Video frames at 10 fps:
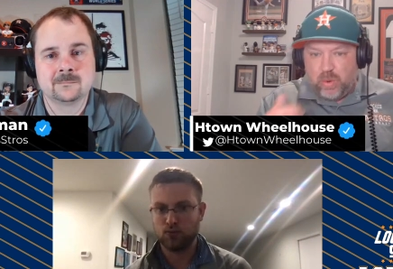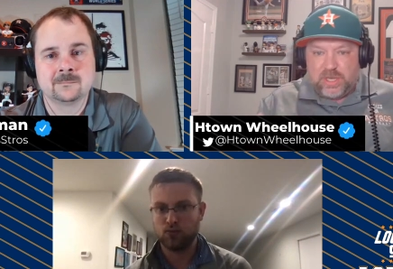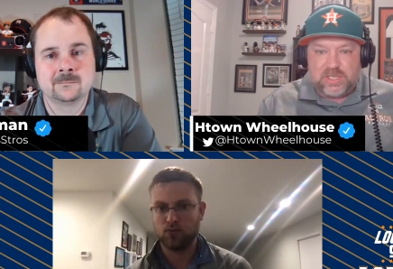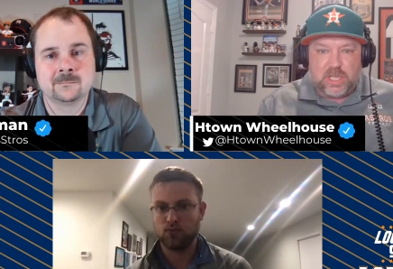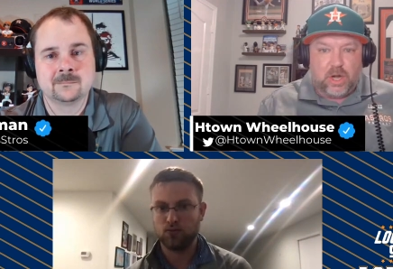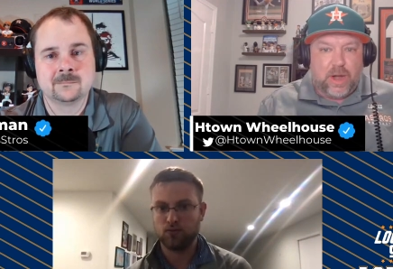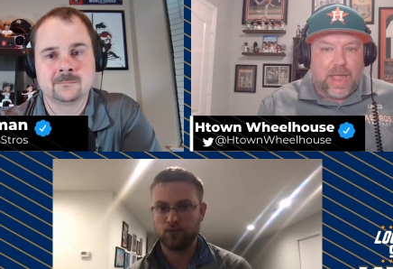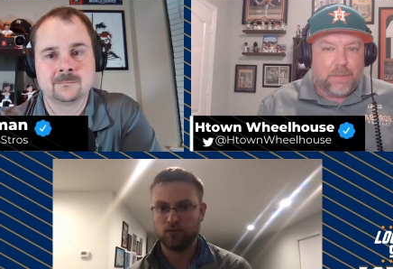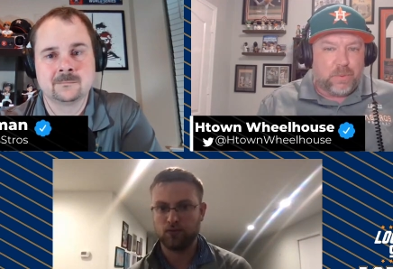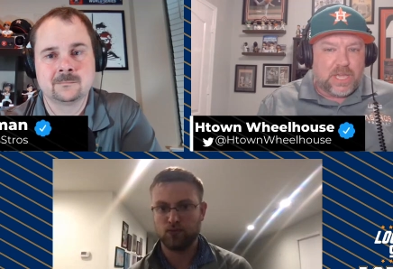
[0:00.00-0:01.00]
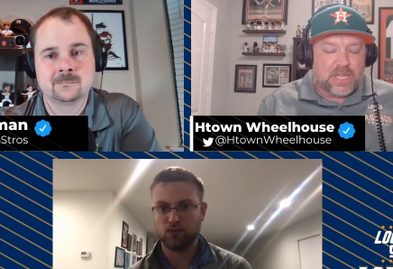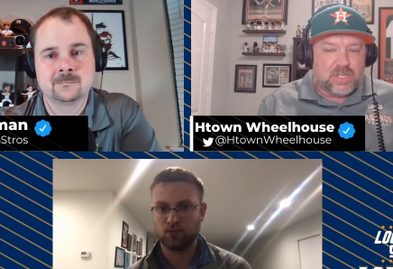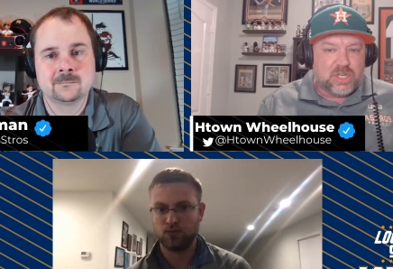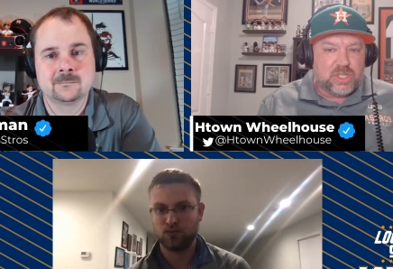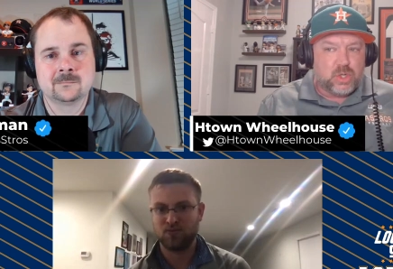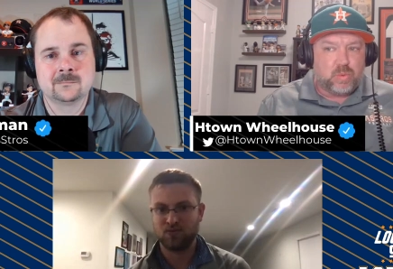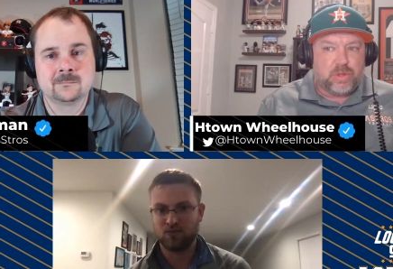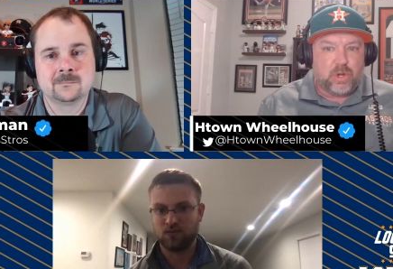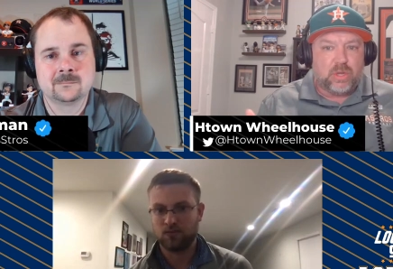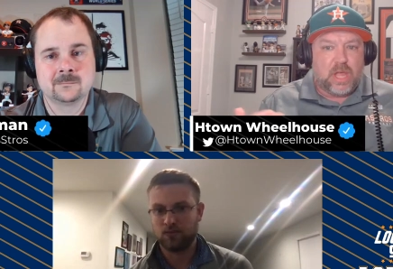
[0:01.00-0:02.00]
Speaker 1: was there apprehensions
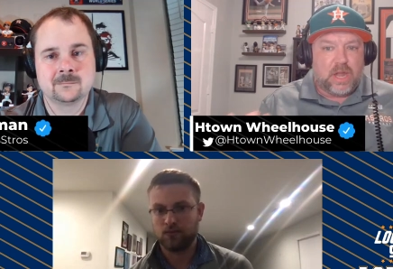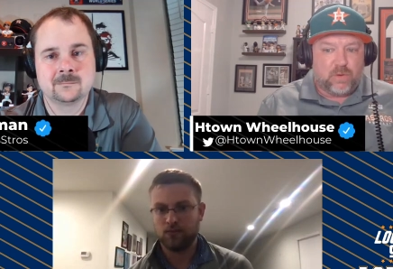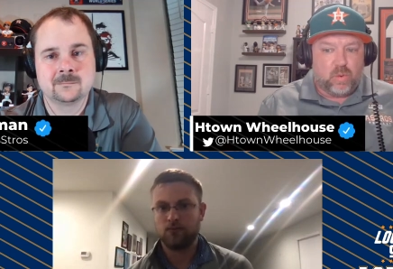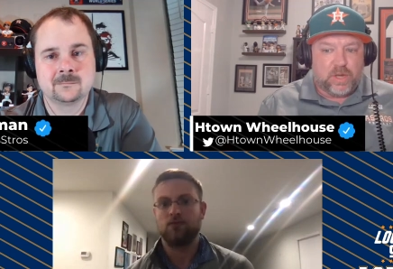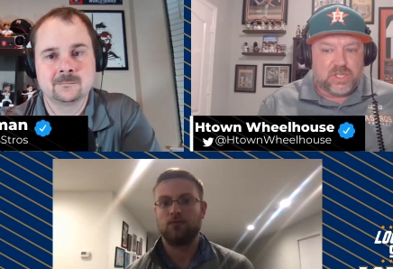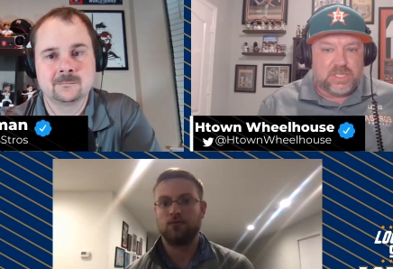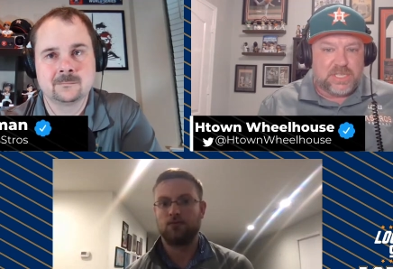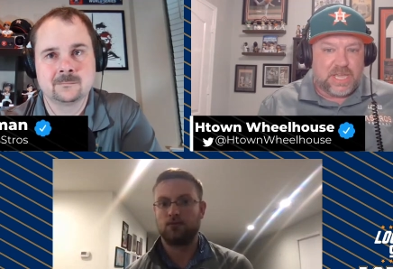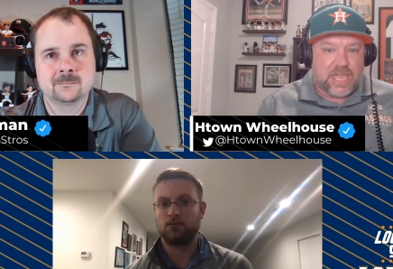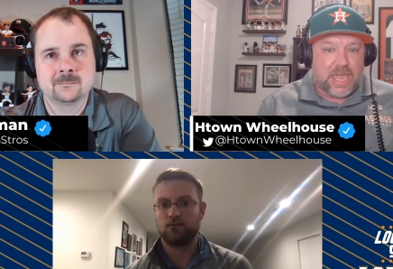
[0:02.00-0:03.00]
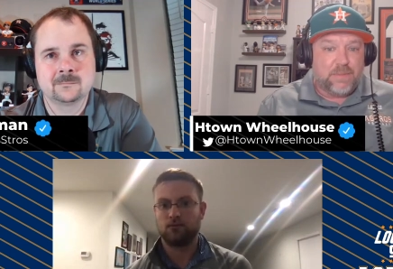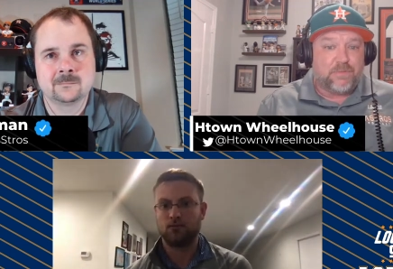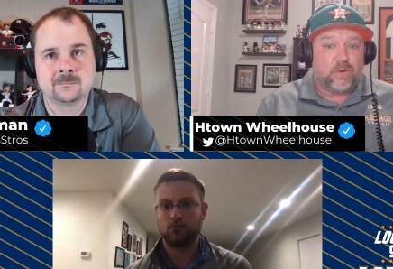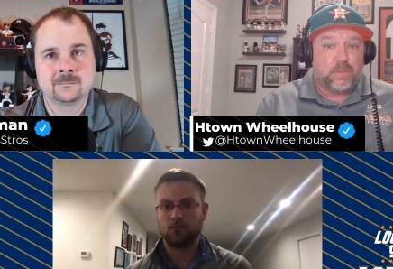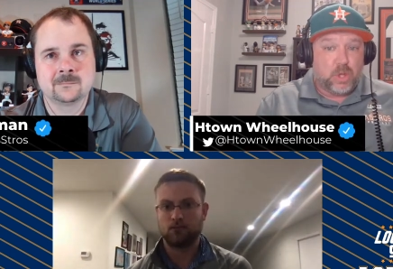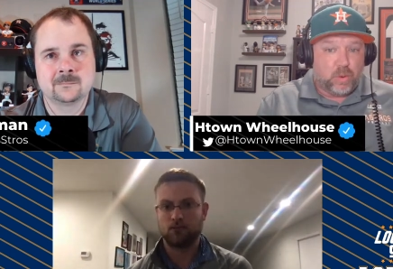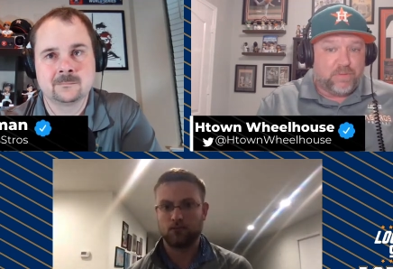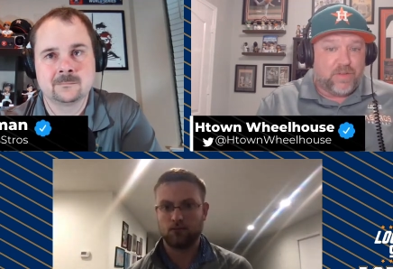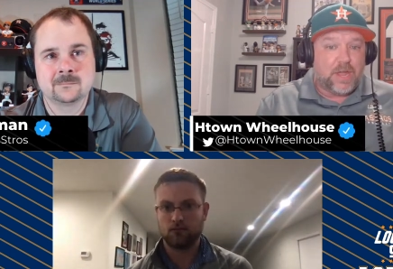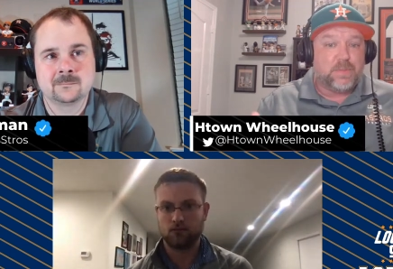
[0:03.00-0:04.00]
or were there a lot of questions that came from
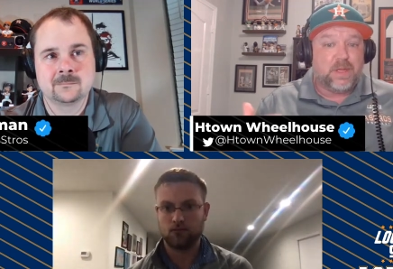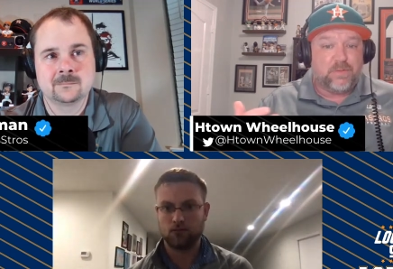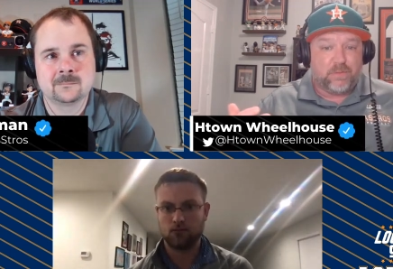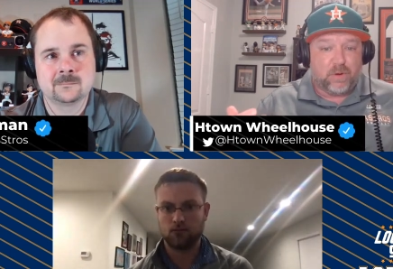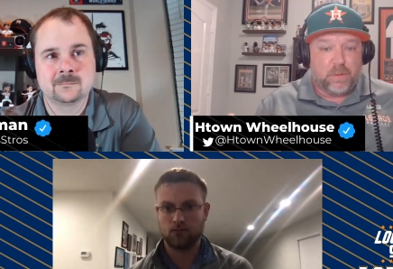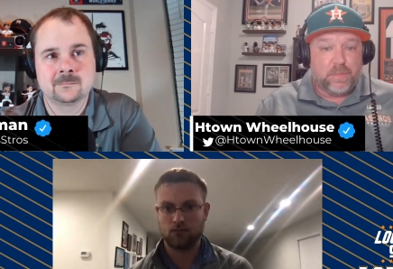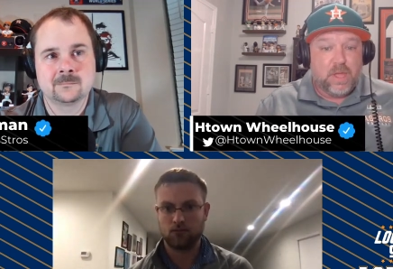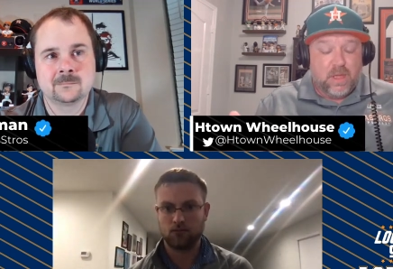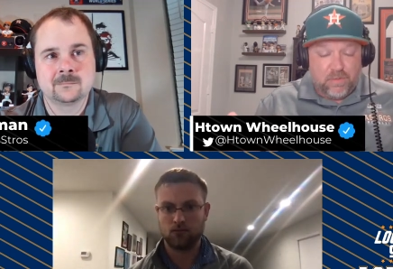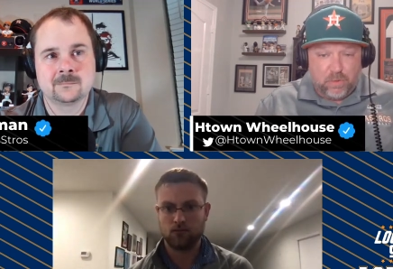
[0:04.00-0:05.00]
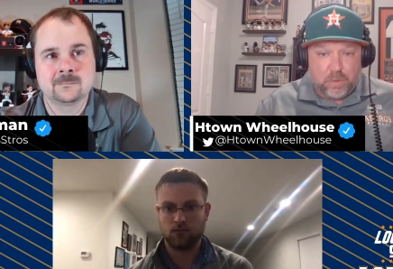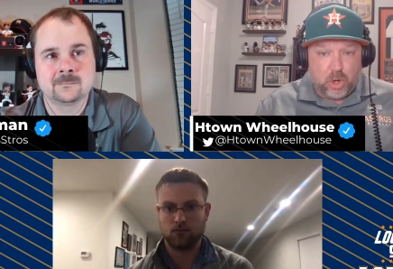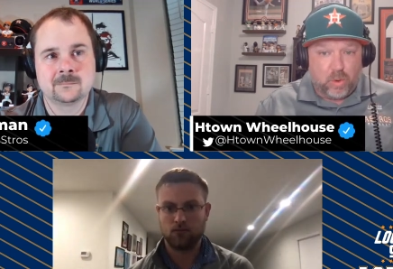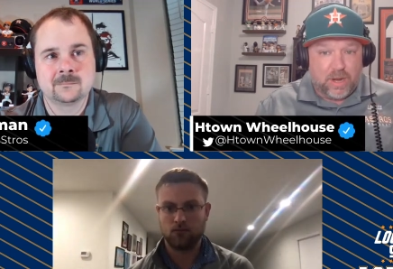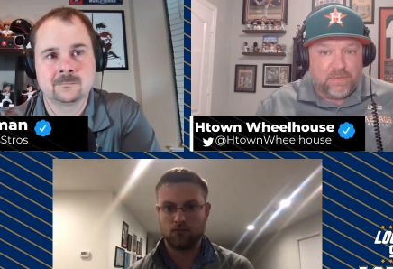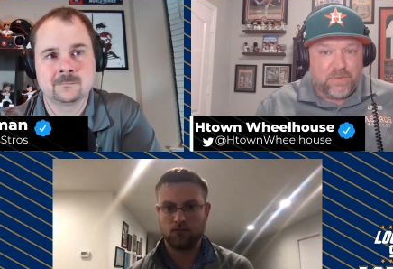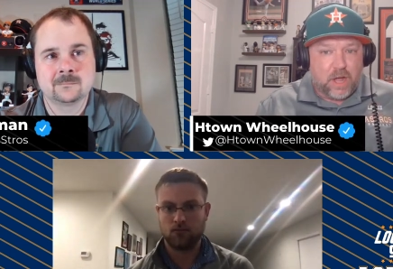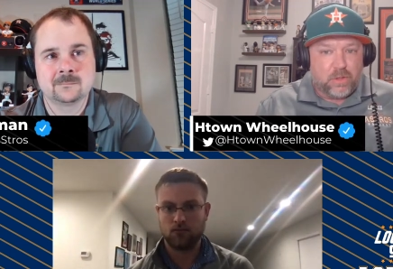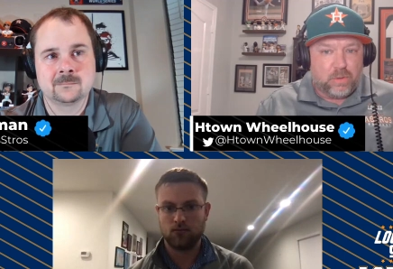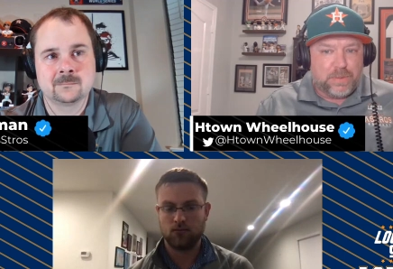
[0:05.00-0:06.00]
your family, from from your
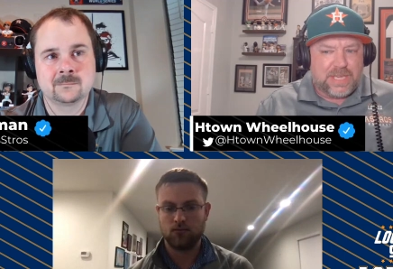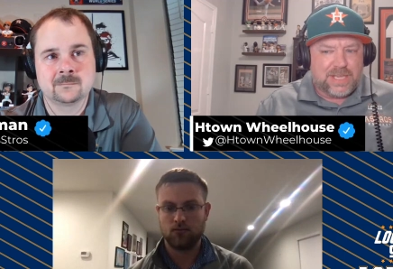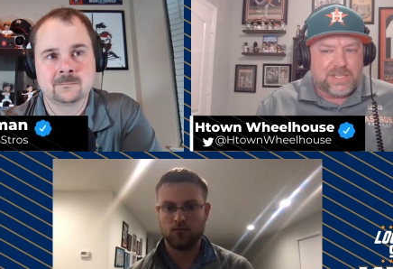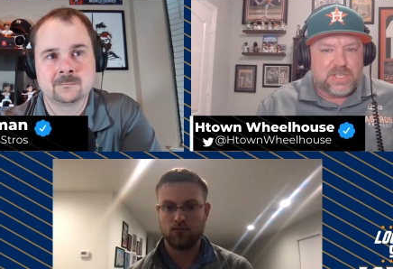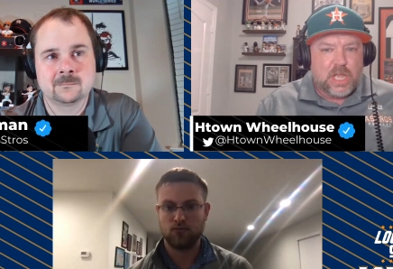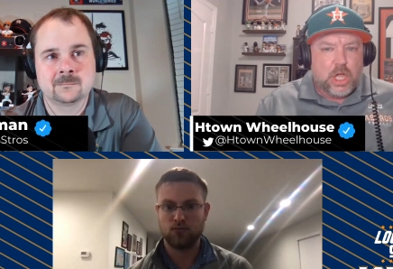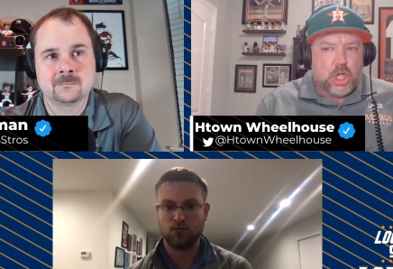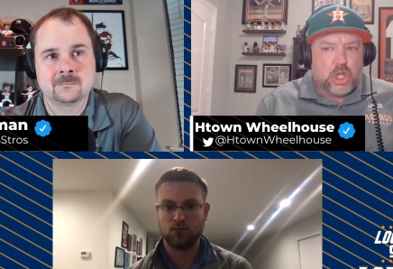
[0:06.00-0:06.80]
grandfather? Because